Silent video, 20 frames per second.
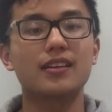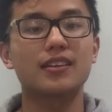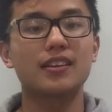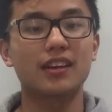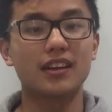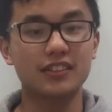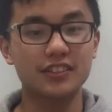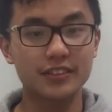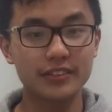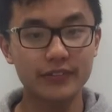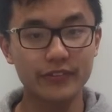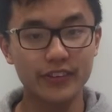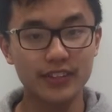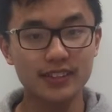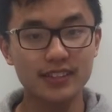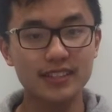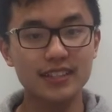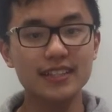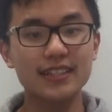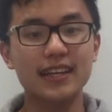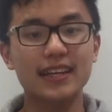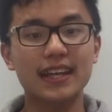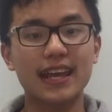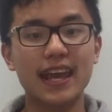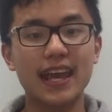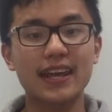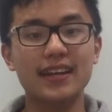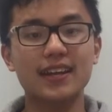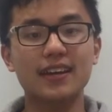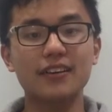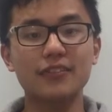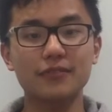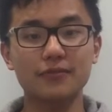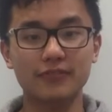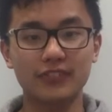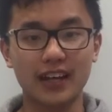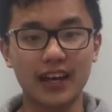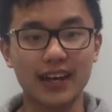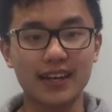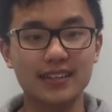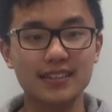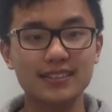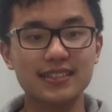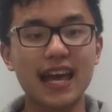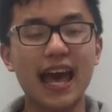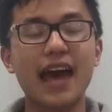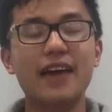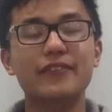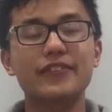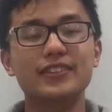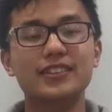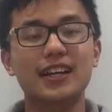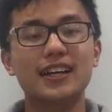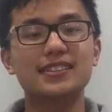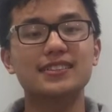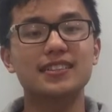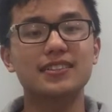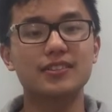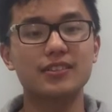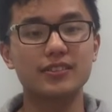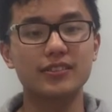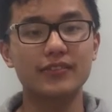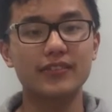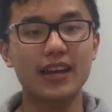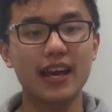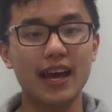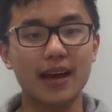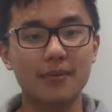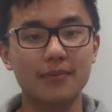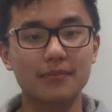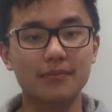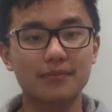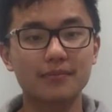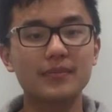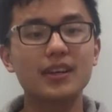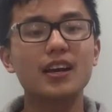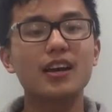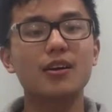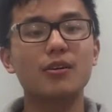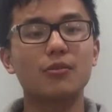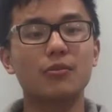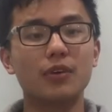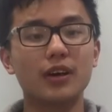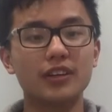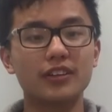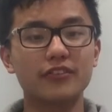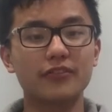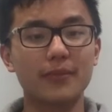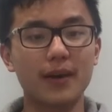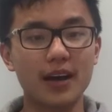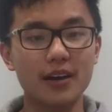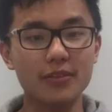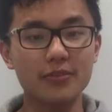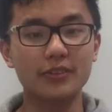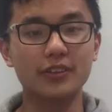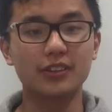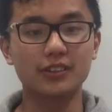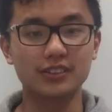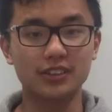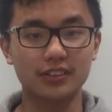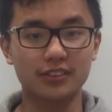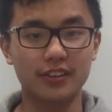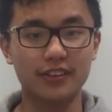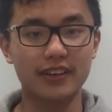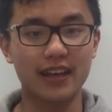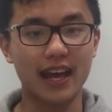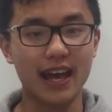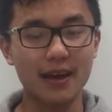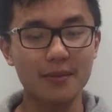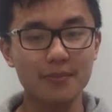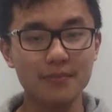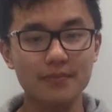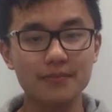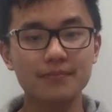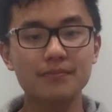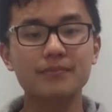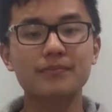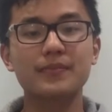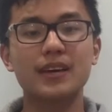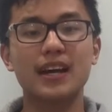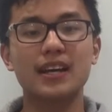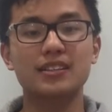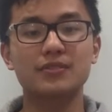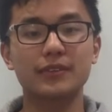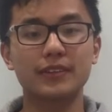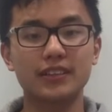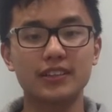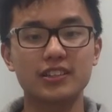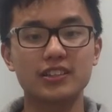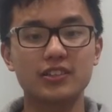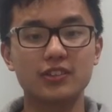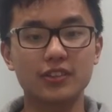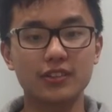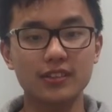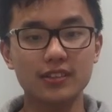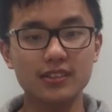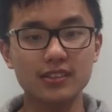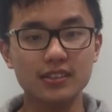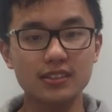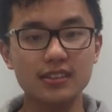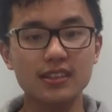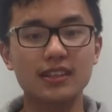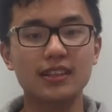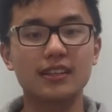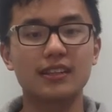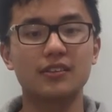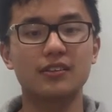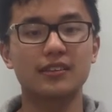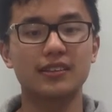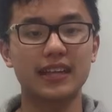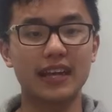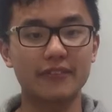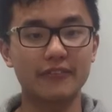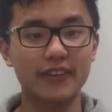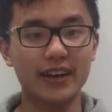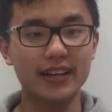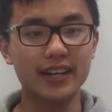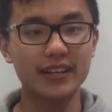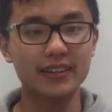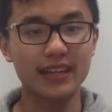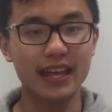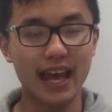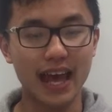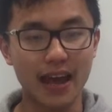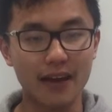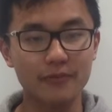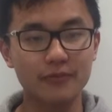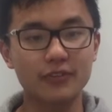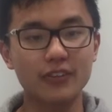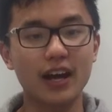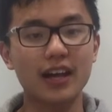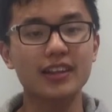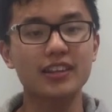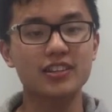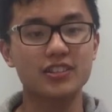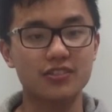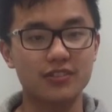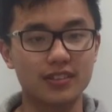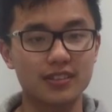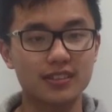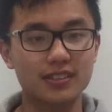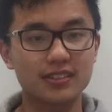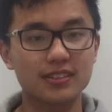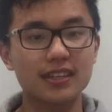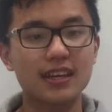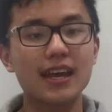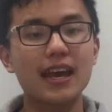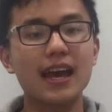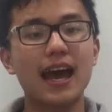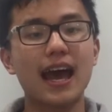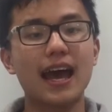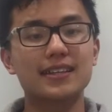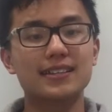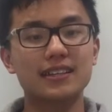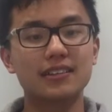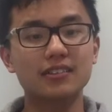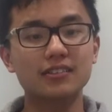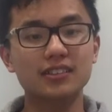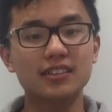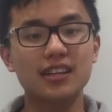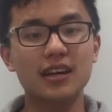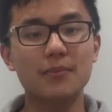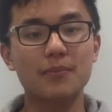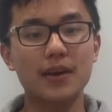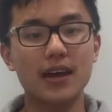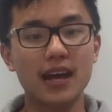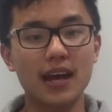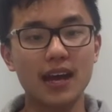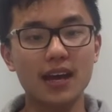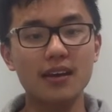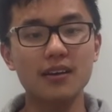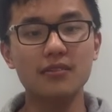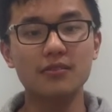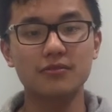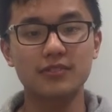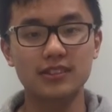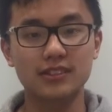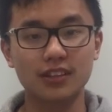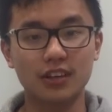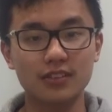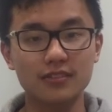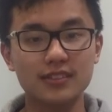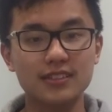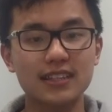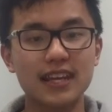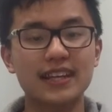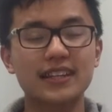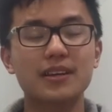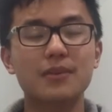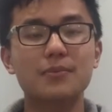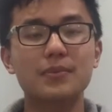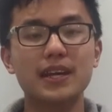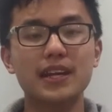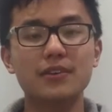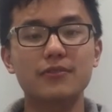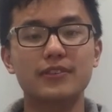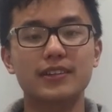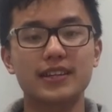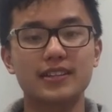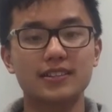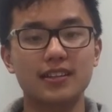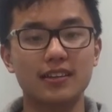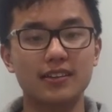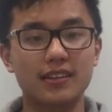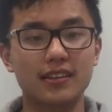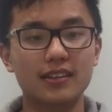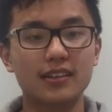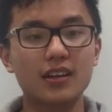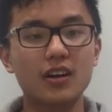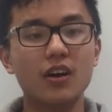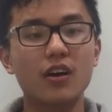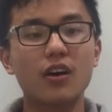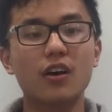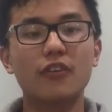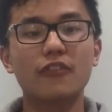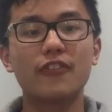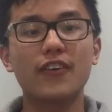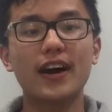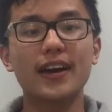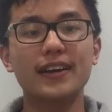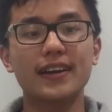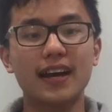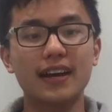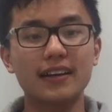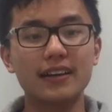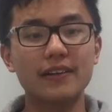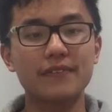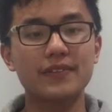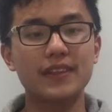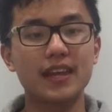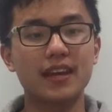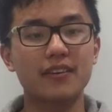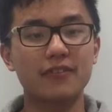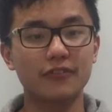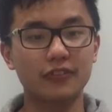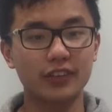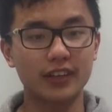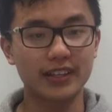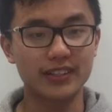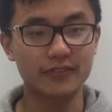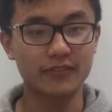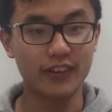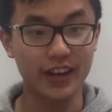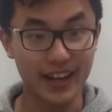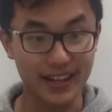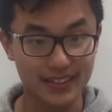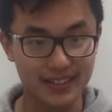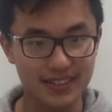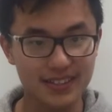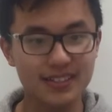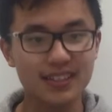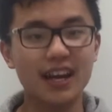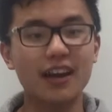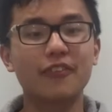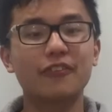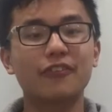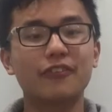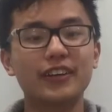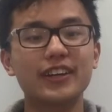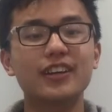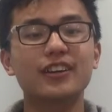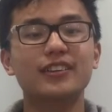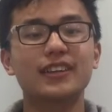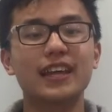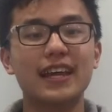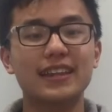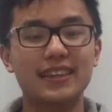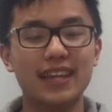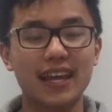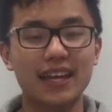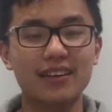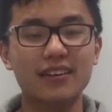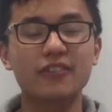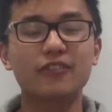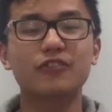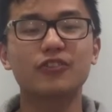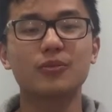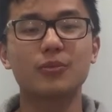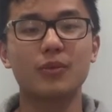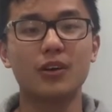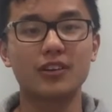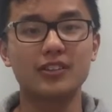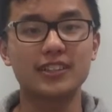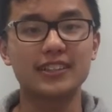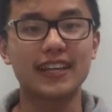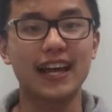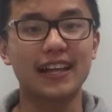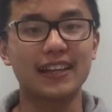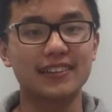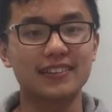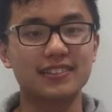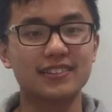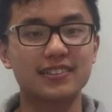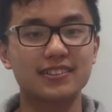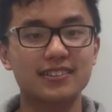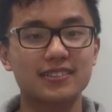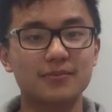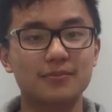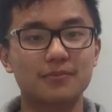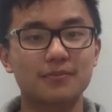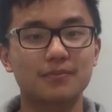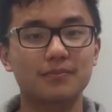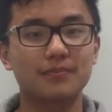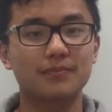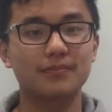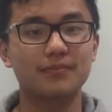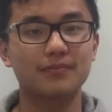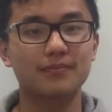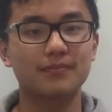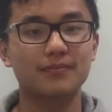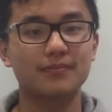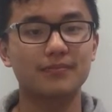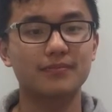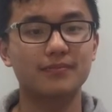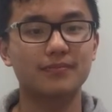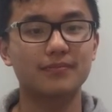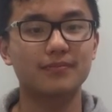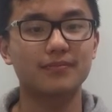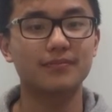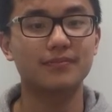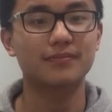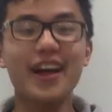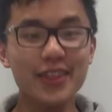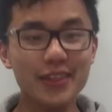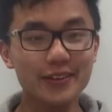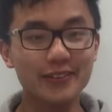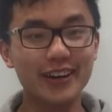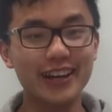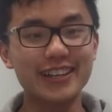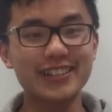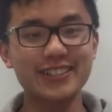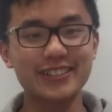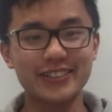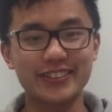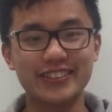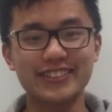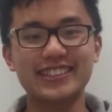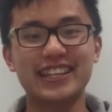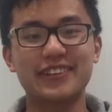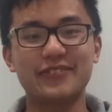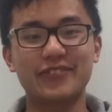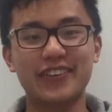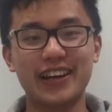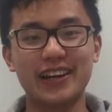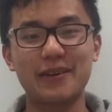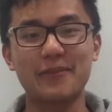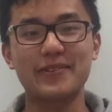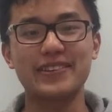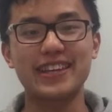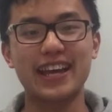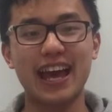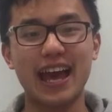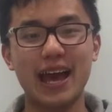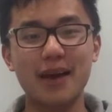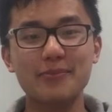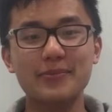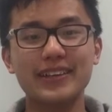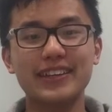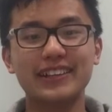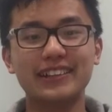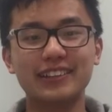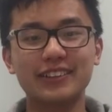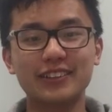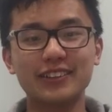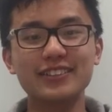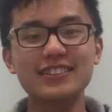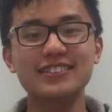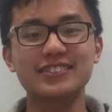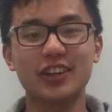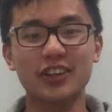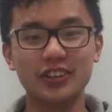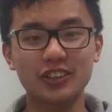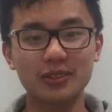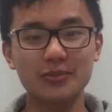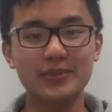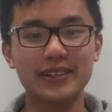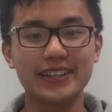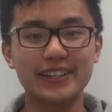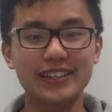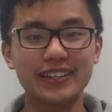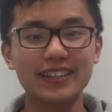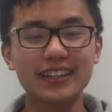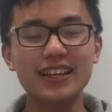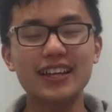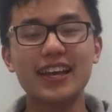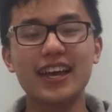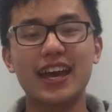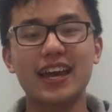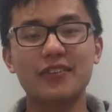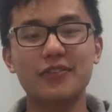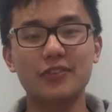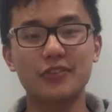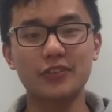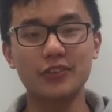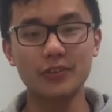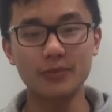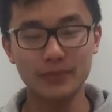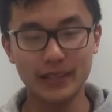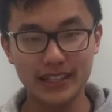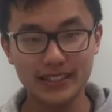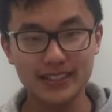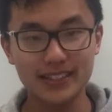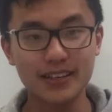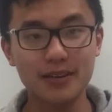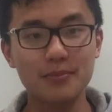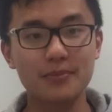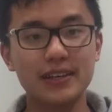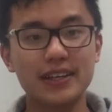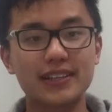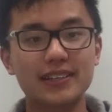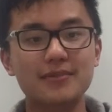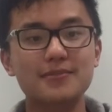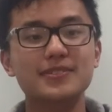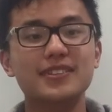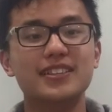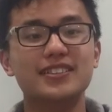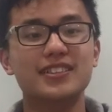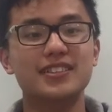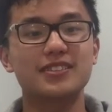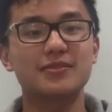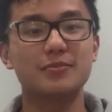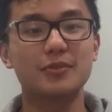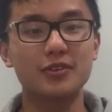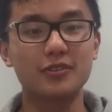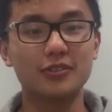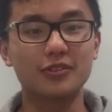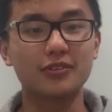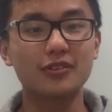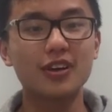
the university can hand out flyers that advertise the use of the app. Word of mouth will also grow the app, as well as students can find out the app through other students, as they look to compare results and compete with each other, or find out if their friends are free on that date through merging calendars. Other ways students can find out about the app include social media and through internet mediums such as Moodle